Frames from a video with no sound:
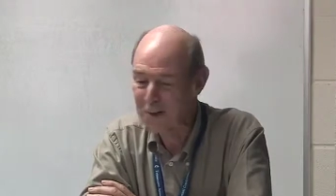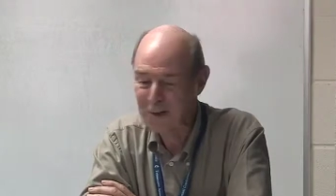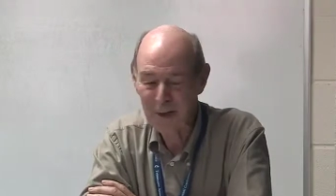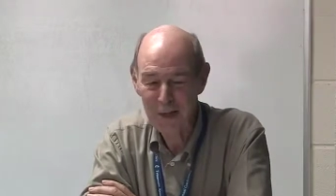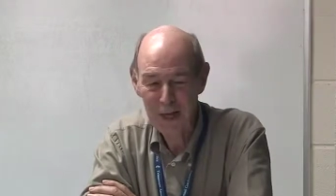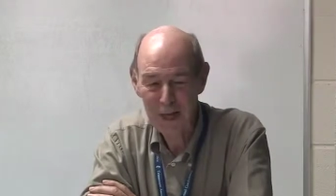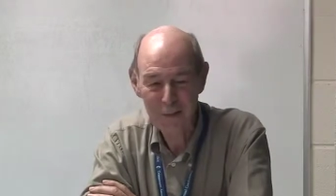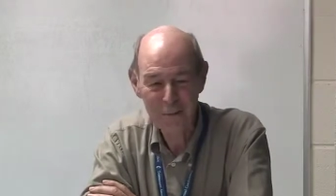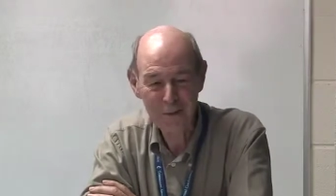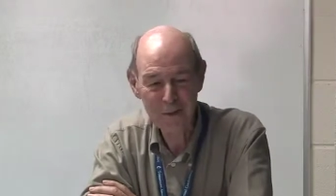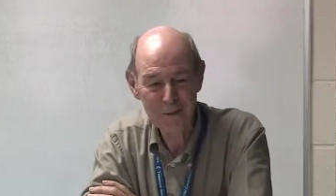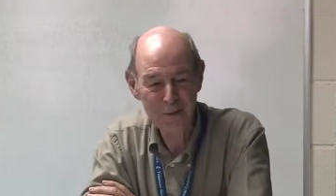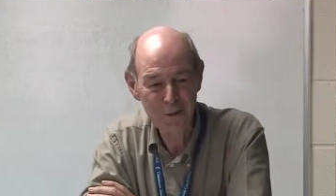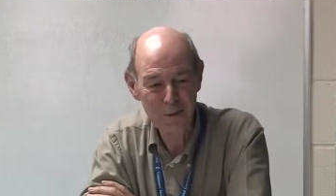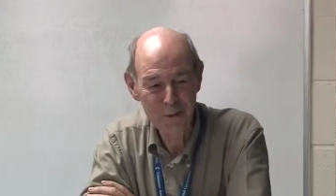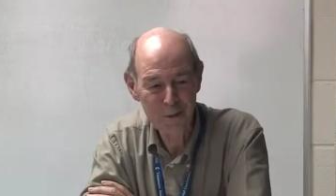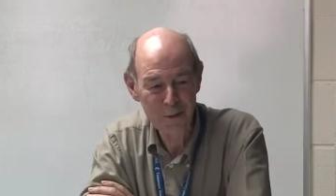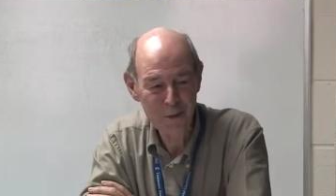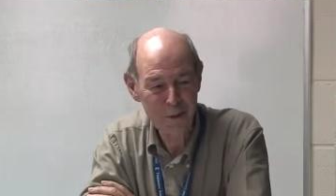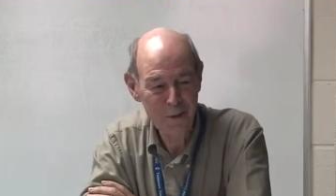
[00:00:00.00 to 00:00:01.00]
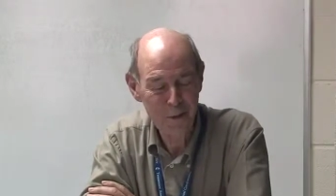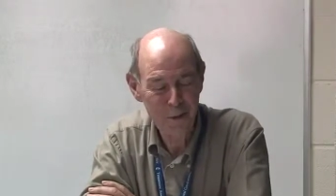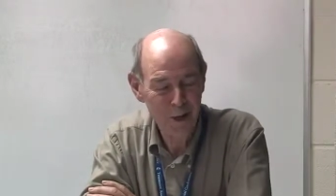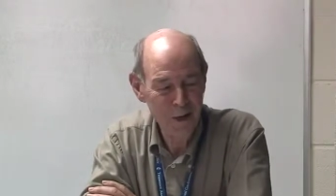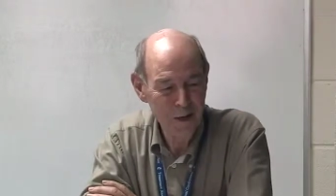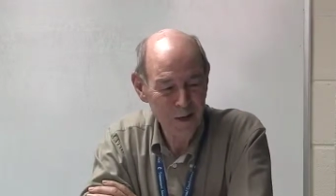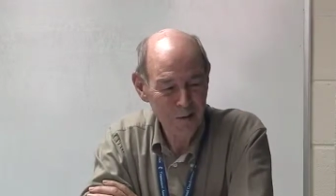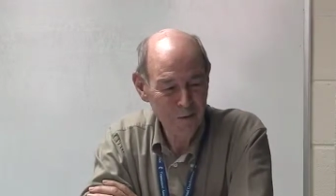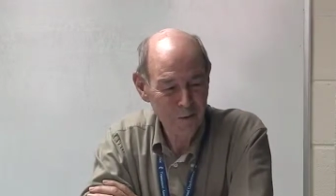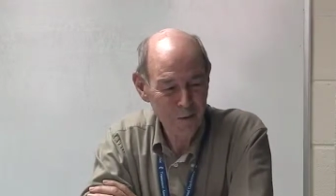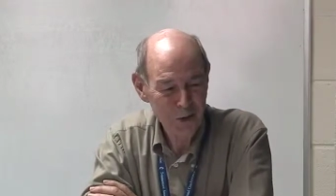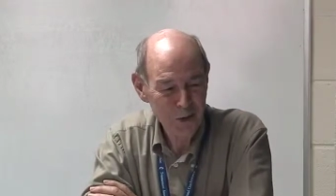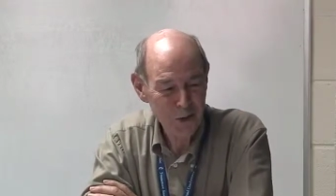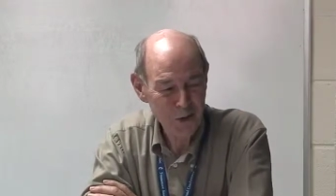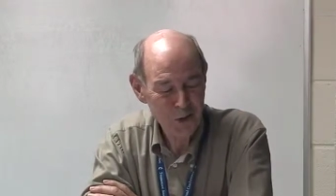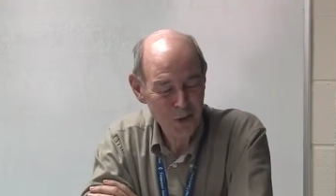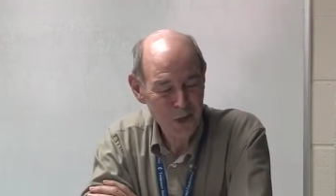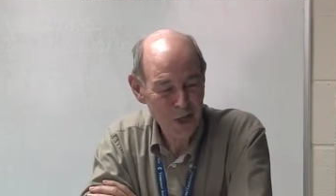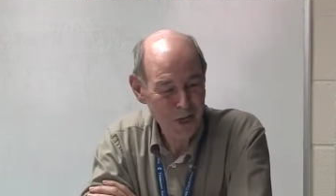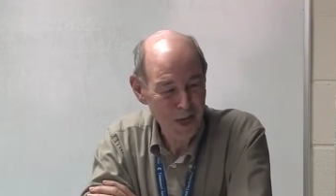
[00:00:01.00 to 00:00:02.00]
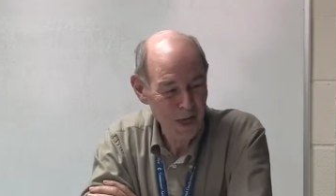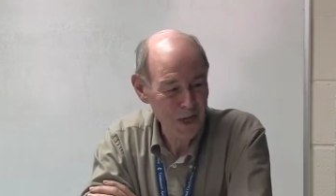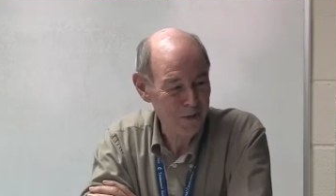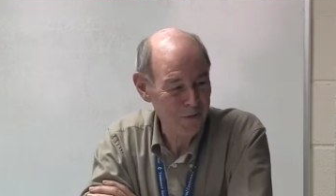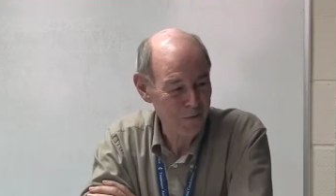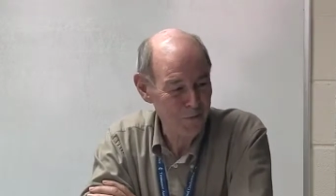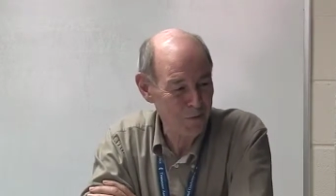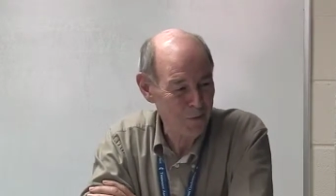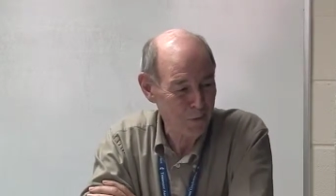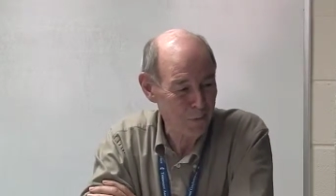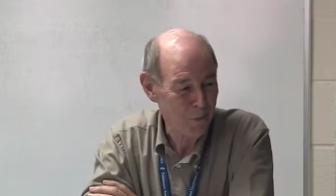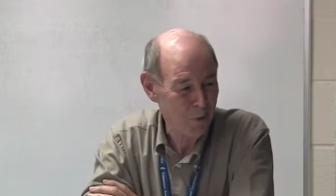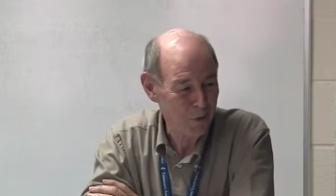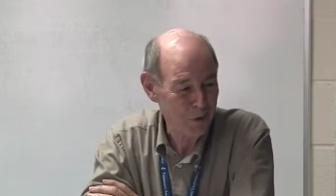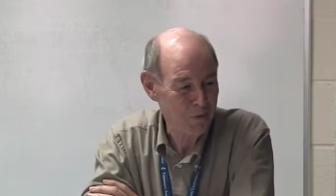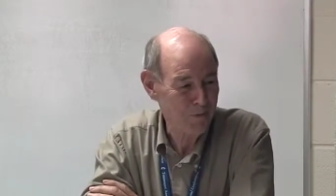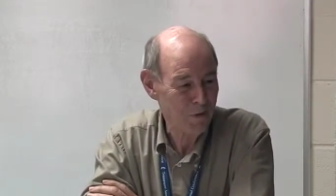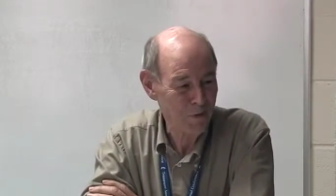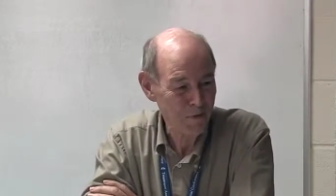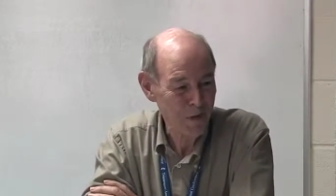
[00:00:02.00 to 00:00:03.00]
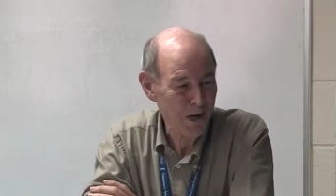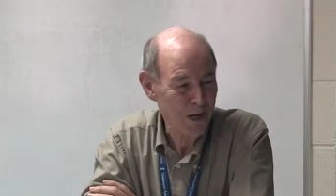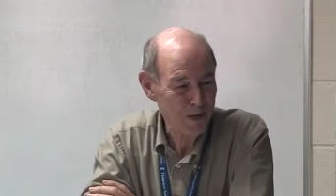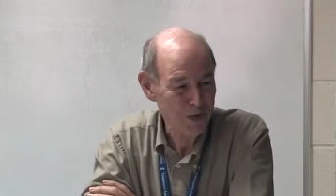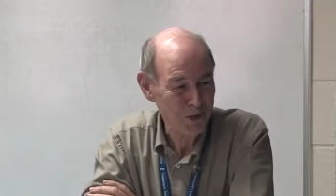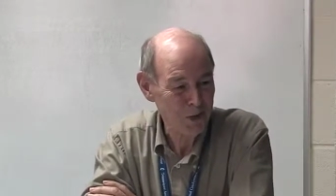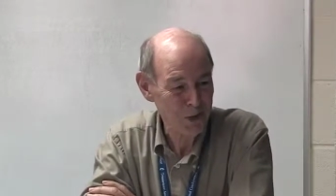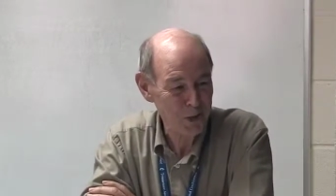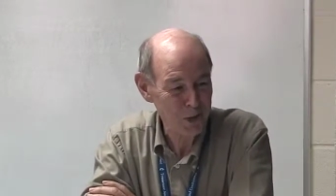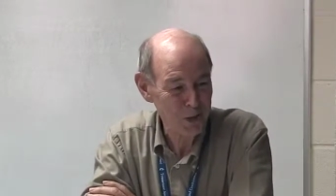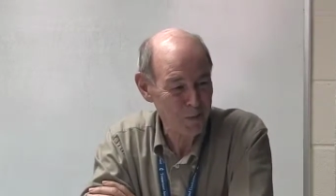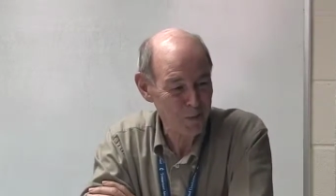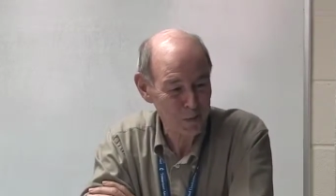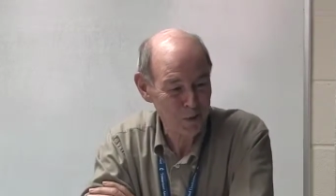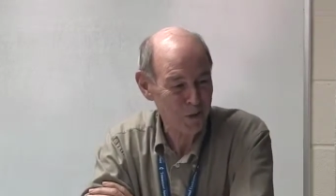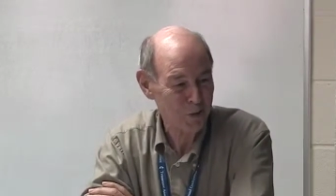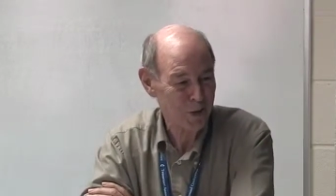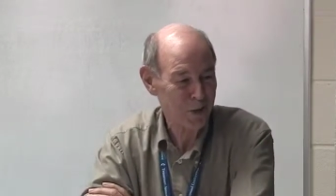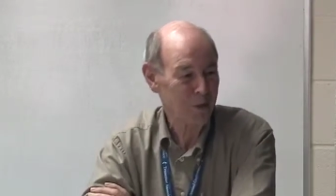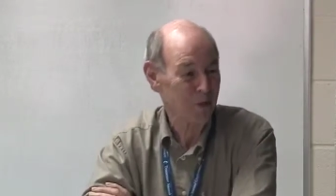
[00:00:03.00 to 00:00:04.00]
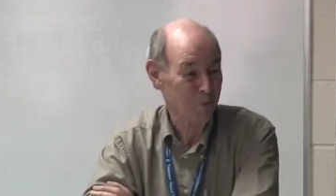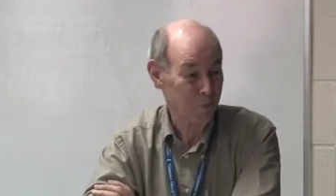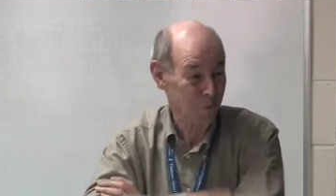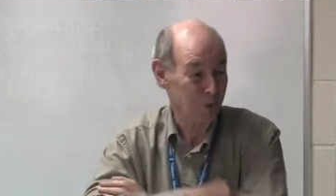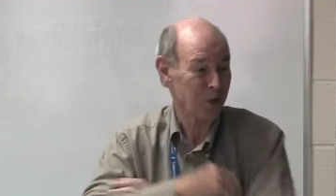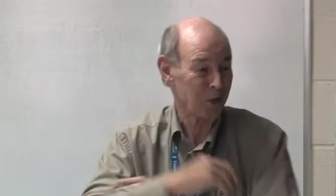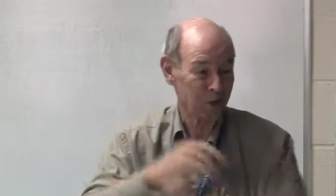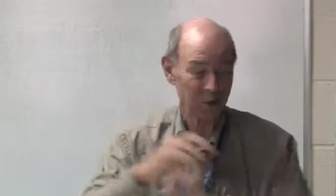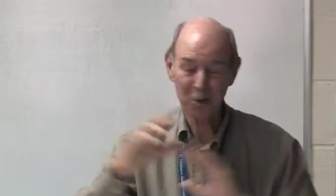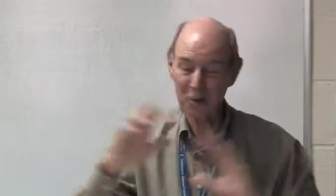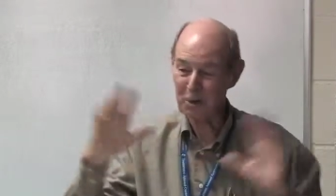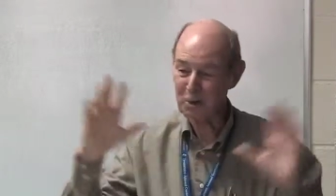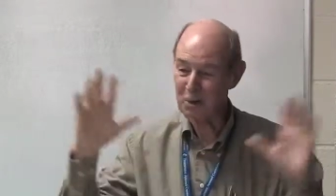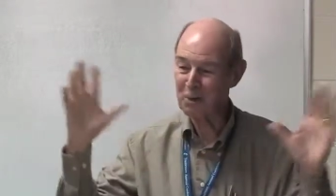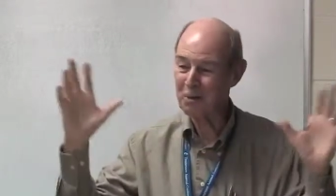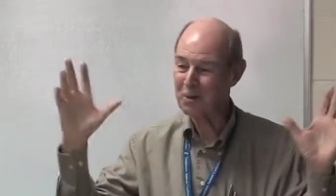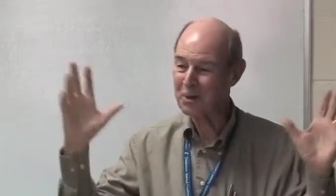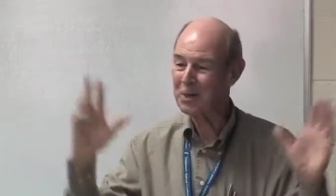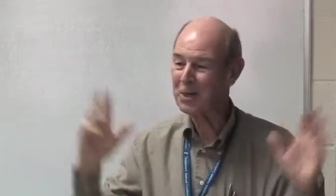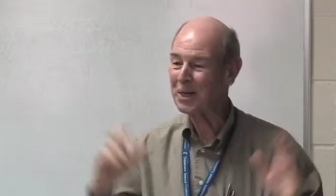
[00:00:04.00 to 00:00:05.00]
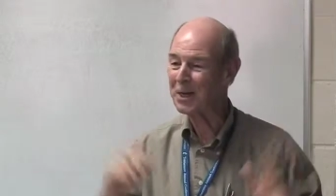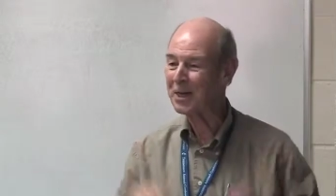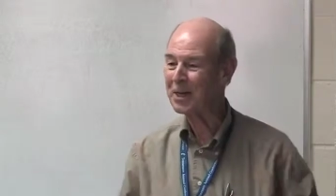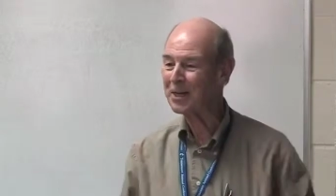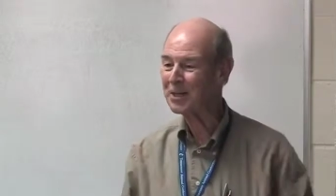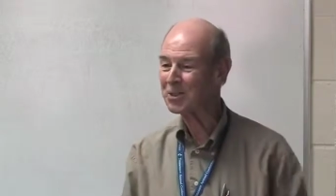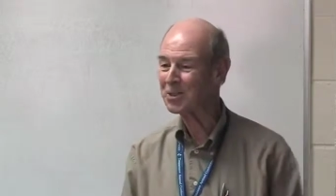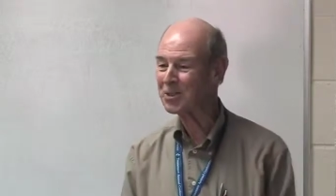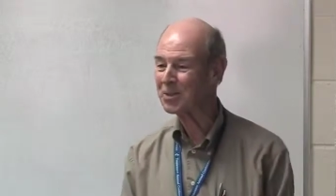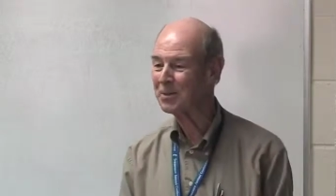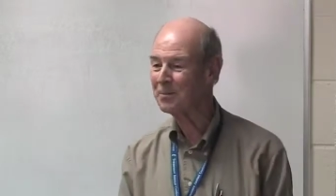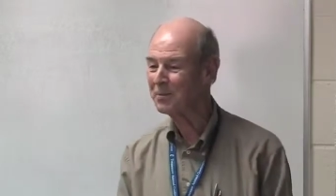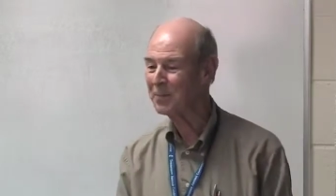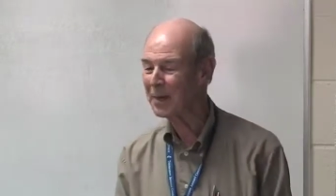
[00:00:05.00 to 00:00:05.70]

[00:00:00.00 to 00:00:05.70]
layman who was the head of the Board of Evangelism during the really the glory days.